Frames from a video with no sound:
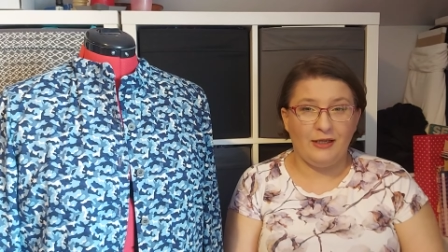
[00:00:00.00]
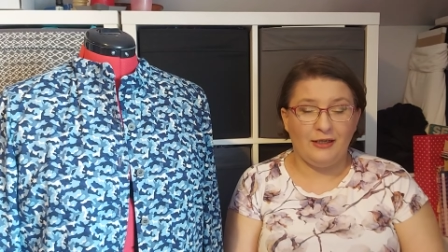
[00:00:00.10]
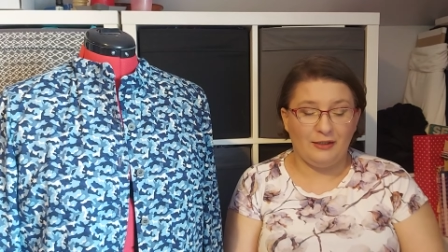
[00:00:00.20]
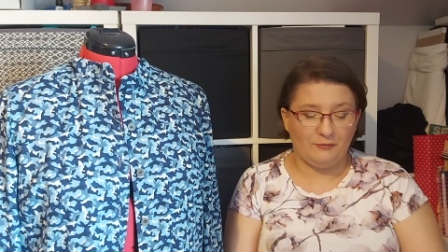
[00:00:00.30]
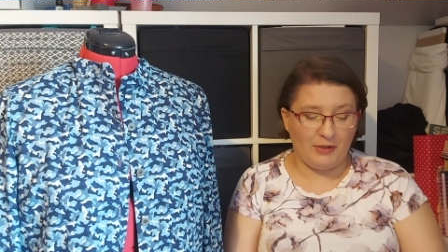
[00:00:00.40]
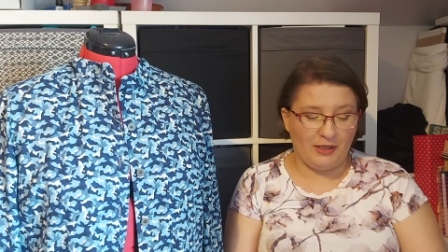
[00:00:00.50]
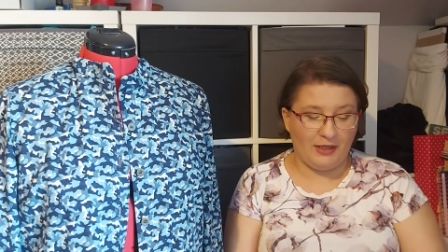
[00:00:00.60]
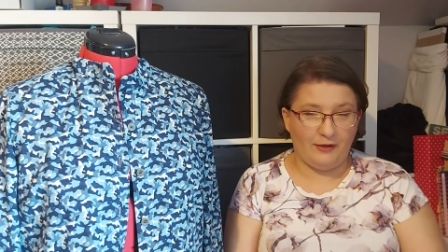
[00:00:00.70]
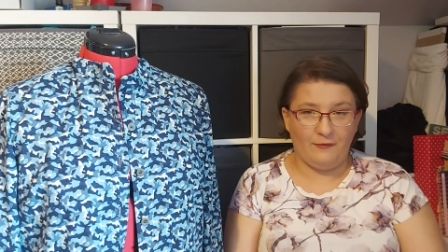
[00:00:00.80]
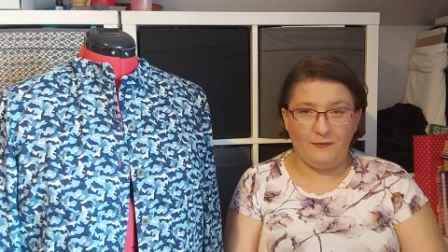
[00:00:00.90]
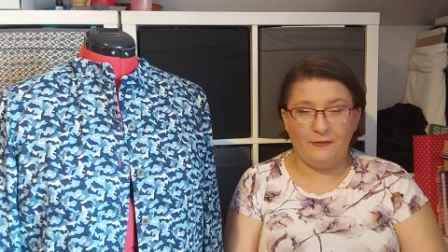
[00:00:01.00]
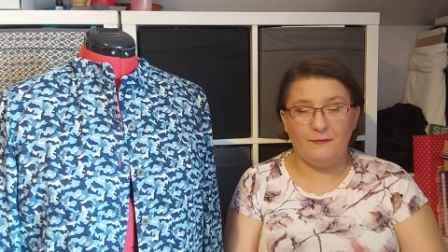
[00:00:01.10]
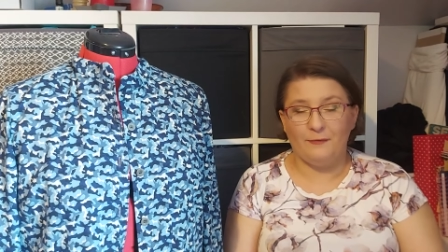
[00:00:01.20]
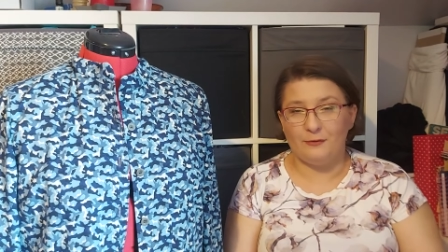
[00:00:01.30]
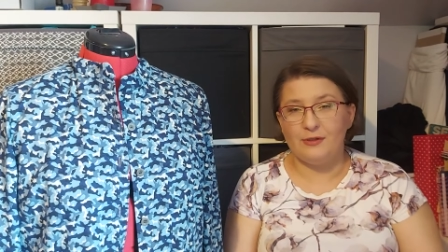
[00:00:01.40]
in my life
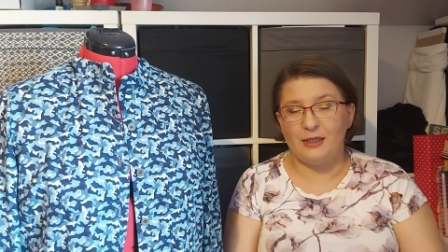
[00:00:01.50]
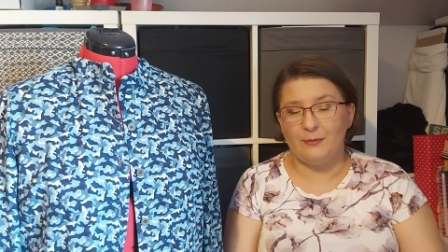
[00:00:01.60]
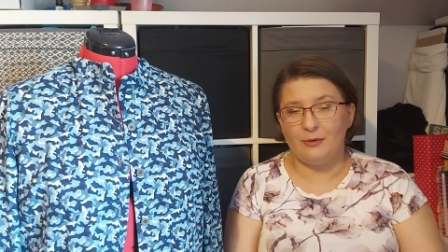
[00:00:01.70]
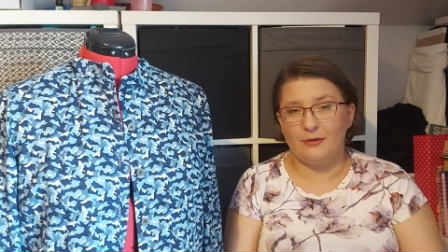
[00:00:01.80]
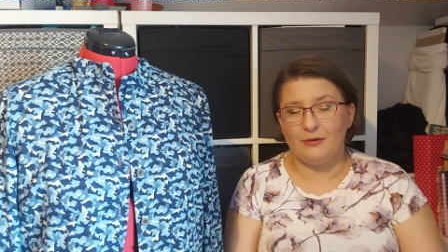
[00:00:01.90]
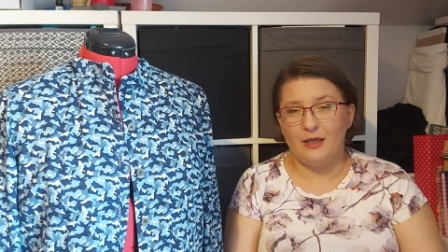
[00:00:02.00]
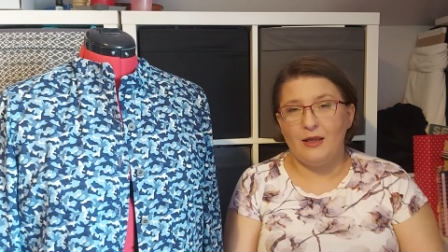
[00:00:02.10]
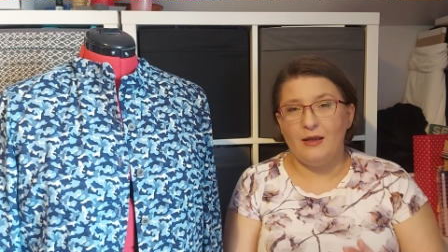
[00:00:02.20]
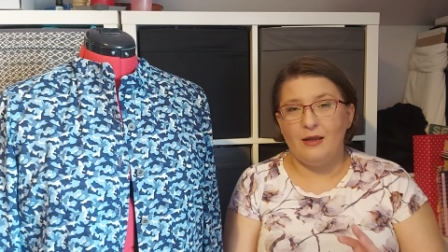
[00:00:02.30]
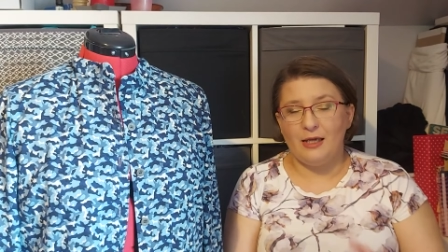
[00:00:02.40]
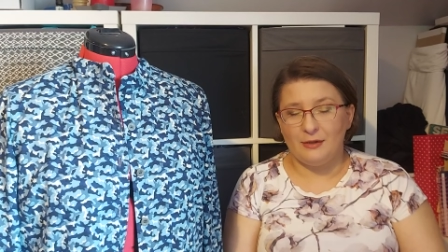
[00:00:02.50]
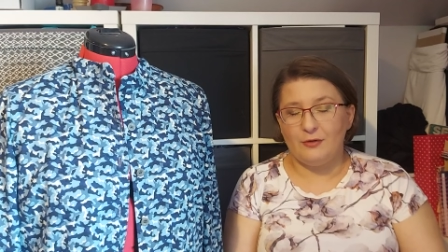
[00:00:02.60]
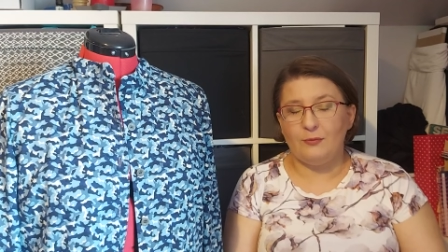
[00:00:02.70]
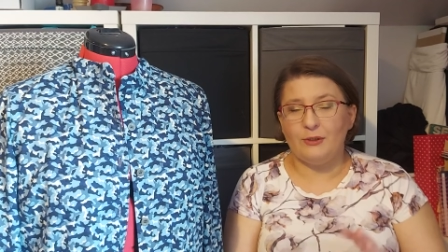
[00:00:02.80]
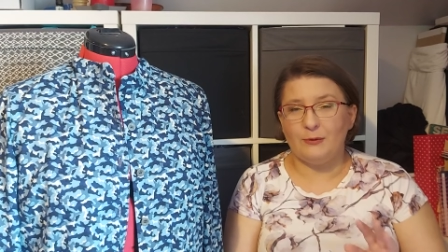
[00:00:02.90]
for summer
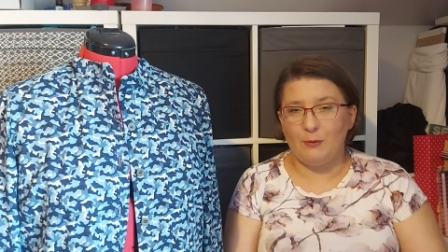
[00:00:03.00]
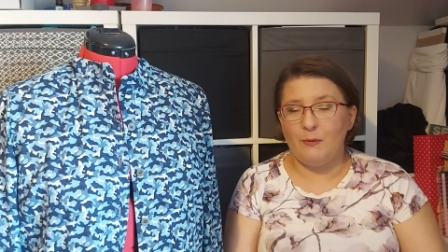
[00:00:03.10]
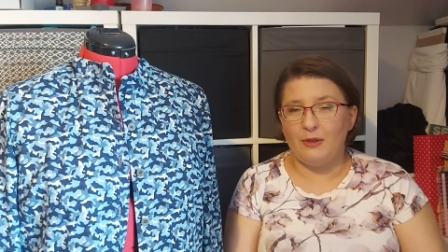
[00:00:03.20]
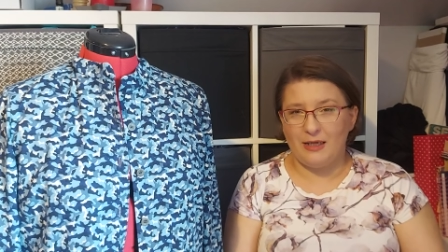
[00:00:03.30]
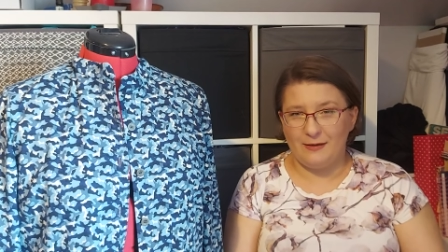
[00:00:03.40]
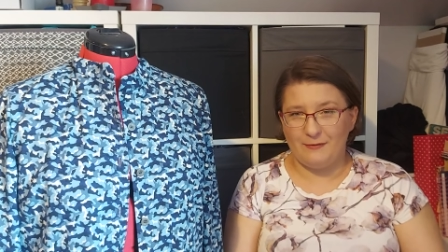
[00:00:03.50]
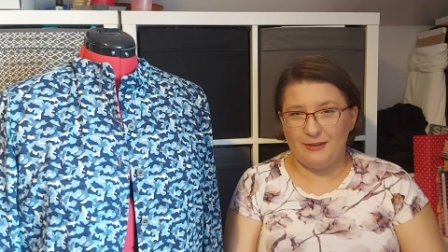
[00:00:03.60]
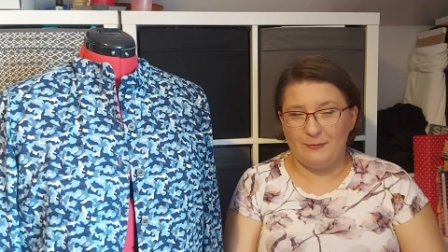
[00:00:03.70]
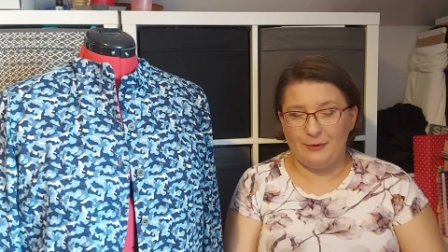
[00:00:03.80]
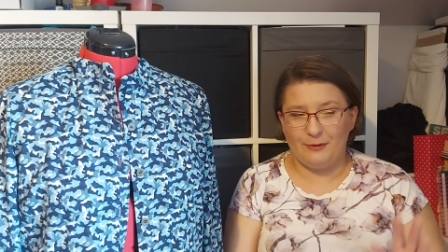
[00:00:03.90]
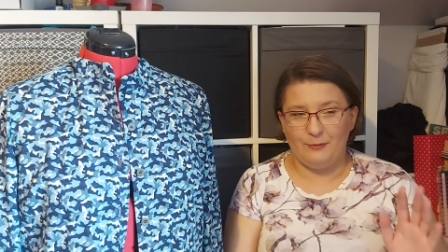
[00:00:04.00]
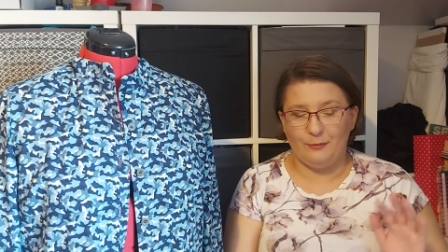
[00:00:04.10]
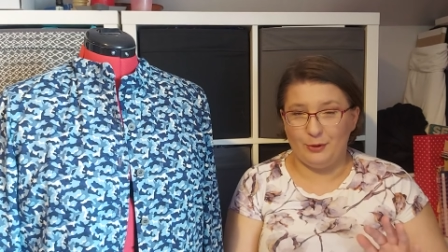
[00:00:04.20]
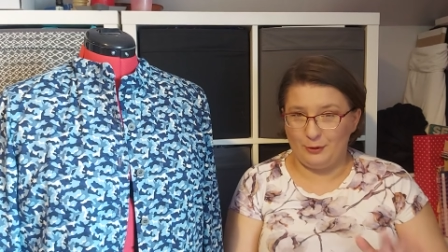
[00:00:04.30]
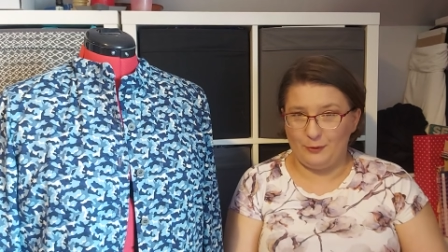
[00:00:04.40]
assuming we will have summer
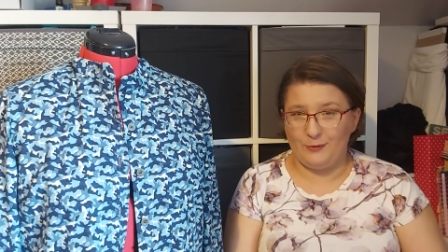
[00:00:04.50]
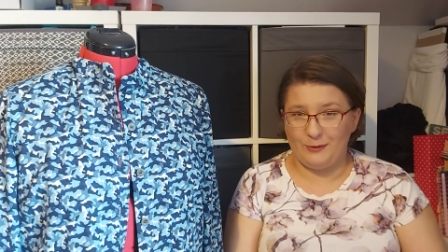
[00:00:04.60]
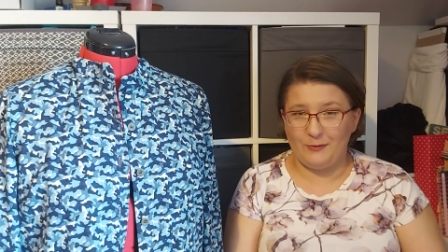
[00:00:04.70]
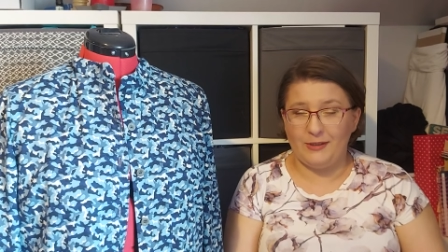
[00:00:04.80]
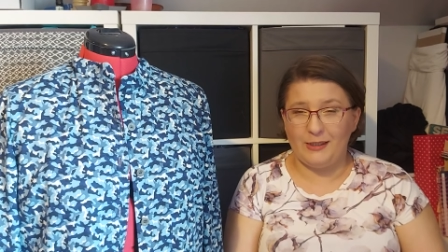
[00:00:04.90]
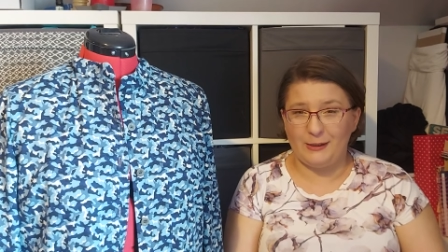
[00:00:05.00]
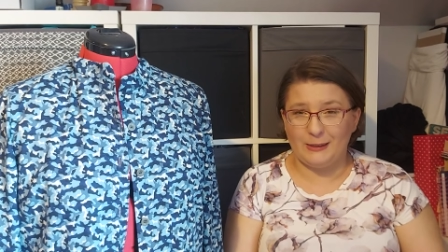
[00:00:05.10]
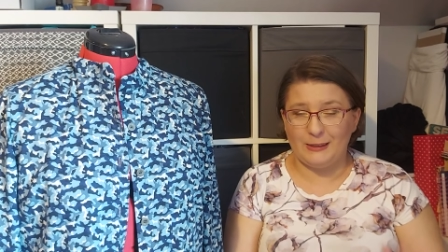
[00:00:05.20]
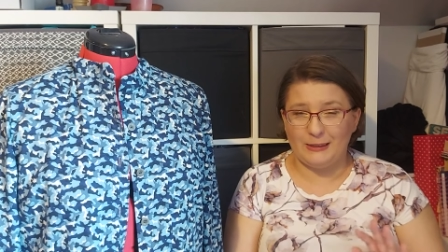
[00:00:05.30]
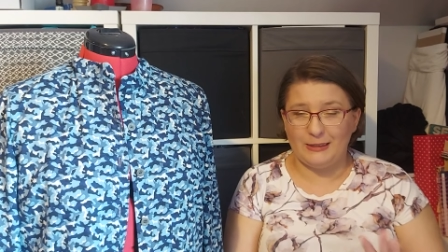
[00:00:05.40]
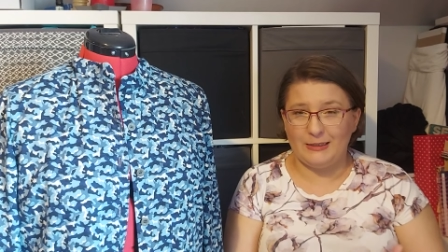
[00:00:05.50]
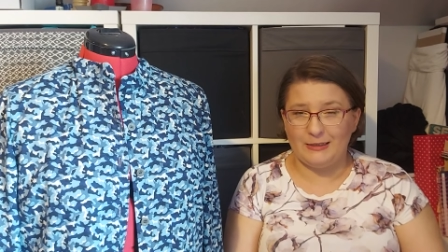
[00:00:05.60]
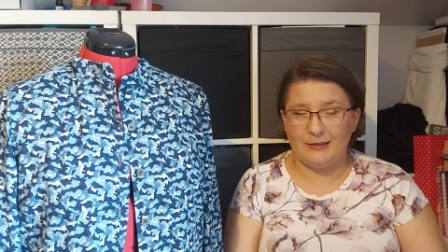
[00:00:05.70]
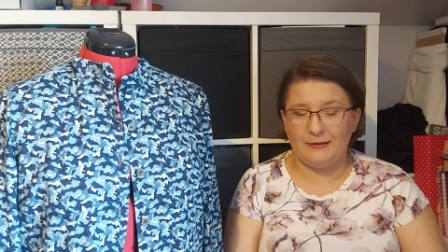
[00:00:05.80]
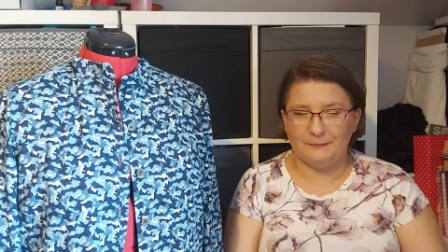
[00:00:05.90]
because you know in Ireland it's
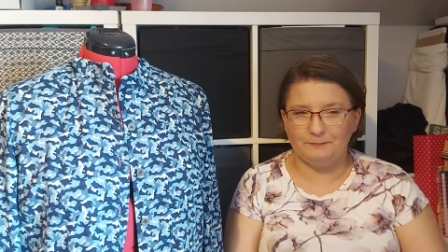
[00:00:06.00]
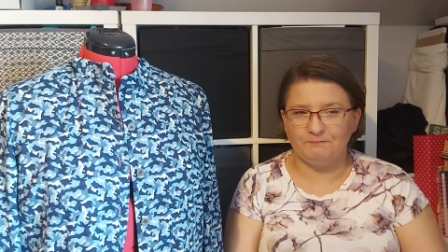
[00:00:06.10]
um,